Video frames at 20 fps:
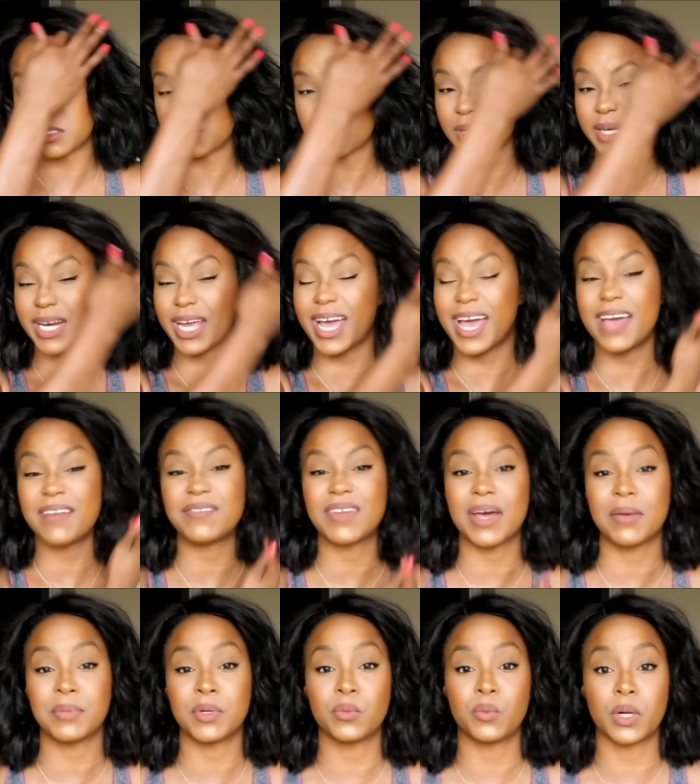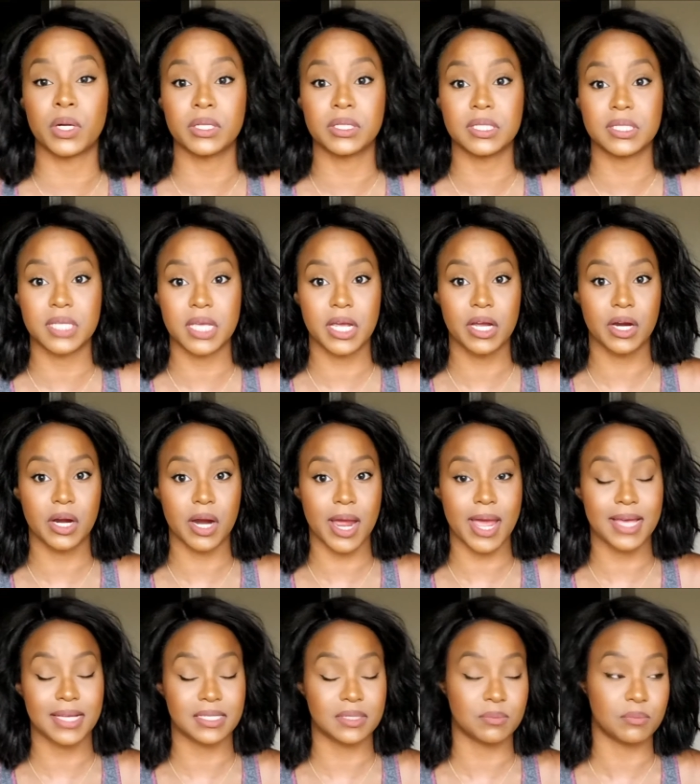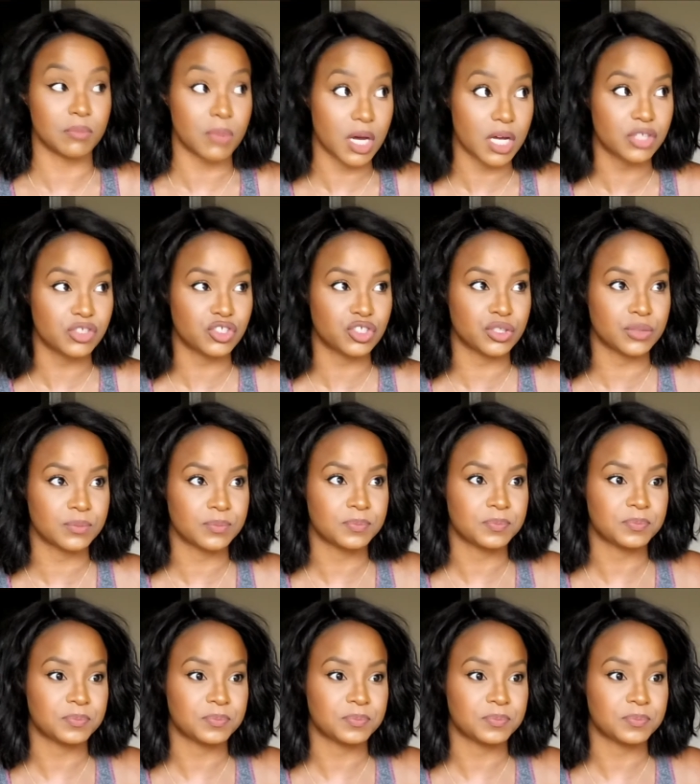Granted, I have not been wearing this hair as much